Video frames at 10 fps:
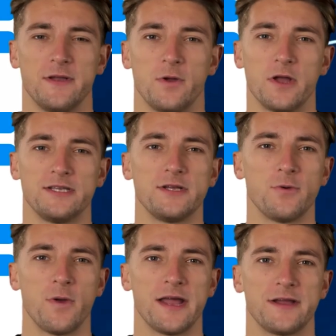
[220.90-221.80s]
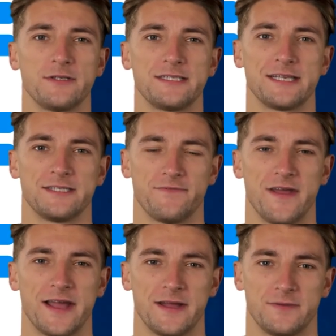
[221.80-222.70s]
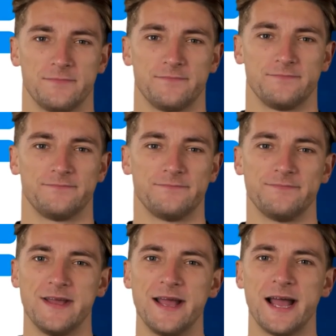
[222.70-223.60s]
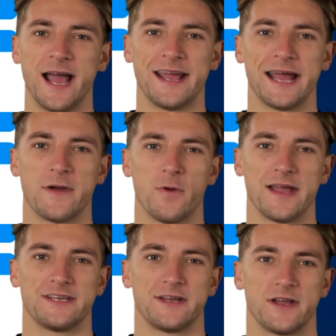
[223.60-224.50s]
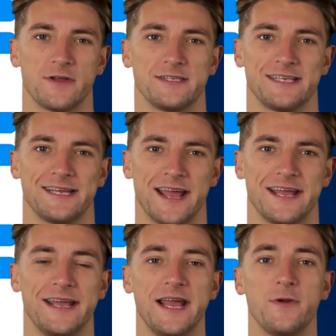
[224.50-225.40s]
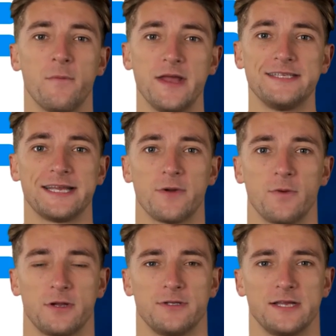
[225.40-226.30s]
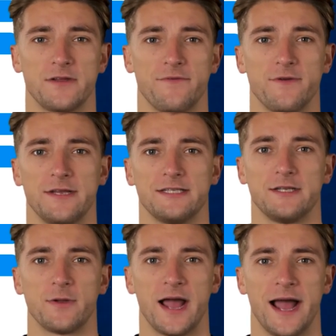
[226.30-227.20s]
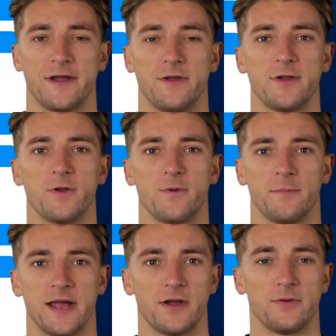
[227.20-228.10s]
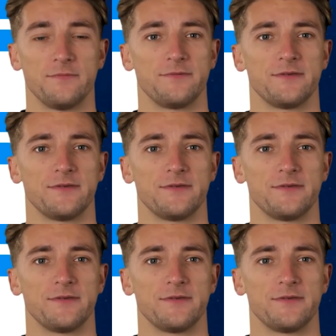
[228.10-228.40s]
Question 165. A network engineer is designing an enterprise network using a three-tier hierarchical model.